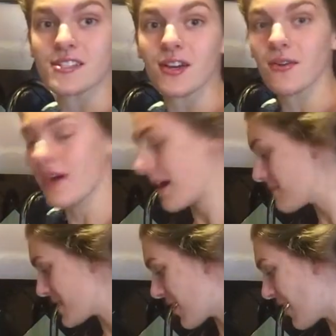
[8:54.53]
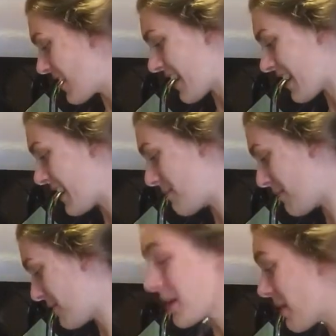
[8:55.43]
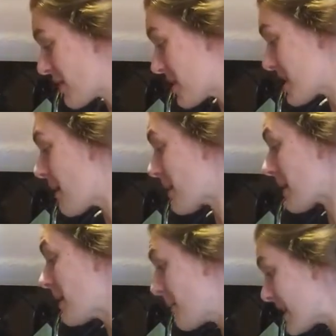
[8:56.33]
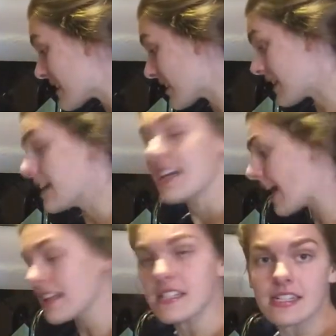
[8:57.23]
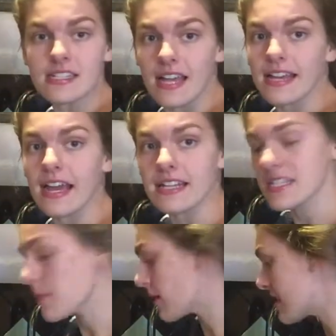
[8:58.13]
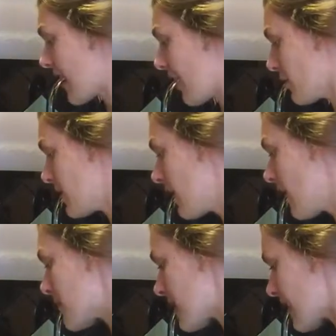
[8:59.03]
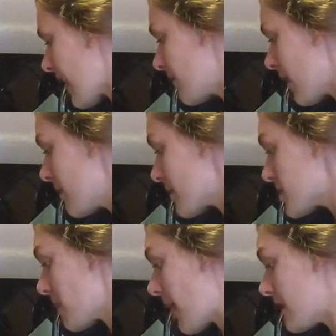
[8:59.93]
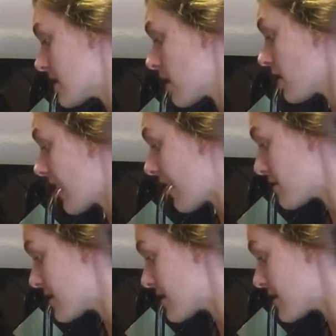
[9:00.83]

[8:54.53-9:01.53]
So I'm sorry that I keep going away from the topic. Basically, the island is, like any small town, something that very much depends on the